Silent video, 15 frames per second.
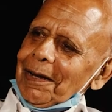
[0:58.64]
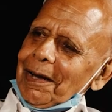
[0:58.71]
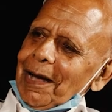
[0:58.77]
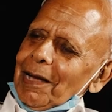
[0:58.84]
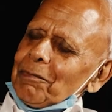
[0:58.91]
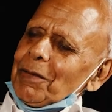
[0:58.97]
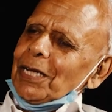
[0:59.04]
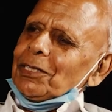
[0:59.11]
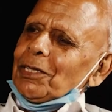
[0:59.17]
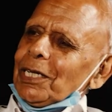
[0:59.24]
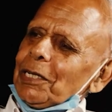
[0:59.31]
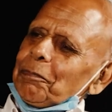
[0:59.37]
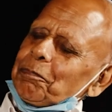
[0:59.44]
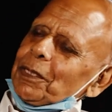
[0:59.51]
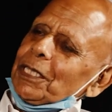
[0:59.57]
I'm
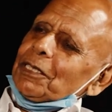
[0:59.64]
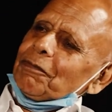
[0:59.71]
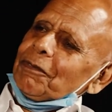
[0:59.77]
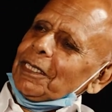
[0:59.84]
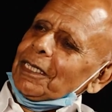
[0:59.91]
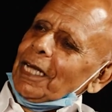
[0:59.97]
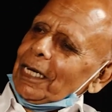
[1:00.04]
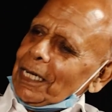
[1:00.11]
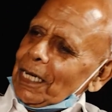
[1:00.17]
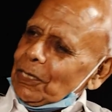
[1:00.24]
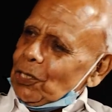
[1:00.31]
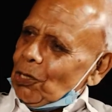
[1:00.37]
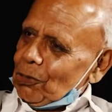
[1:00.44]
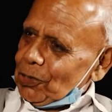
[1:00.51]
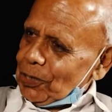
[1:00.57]
actually Prithvi Narayan
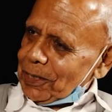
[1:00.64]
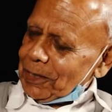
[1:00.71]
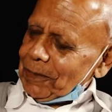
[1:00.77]
Chaudhary.